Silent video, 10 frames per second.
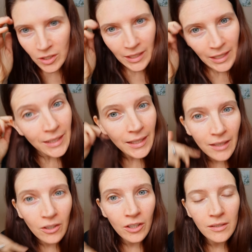
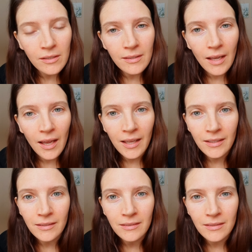chelators
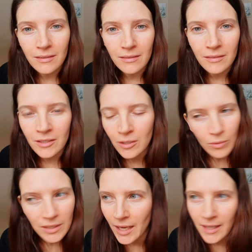and do
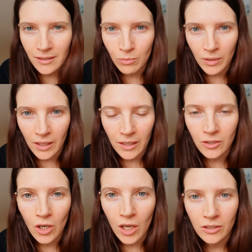a test with like a
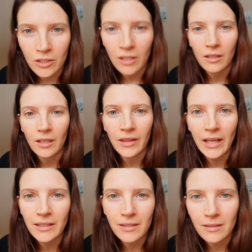doctor. And
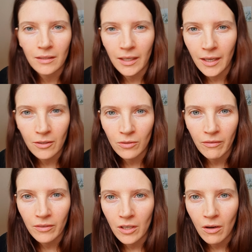that's like I don't
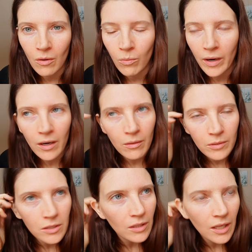even know where I
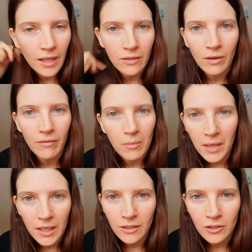would do that. I don't have the
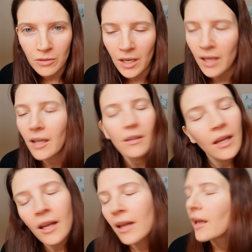money to do that.
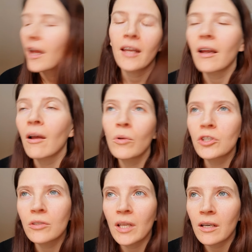And I
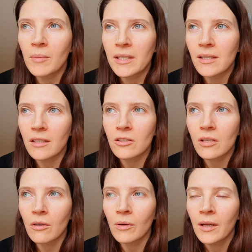wouldn't do that on my son.
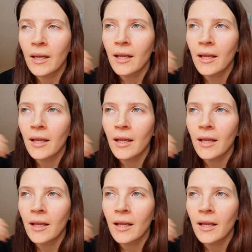So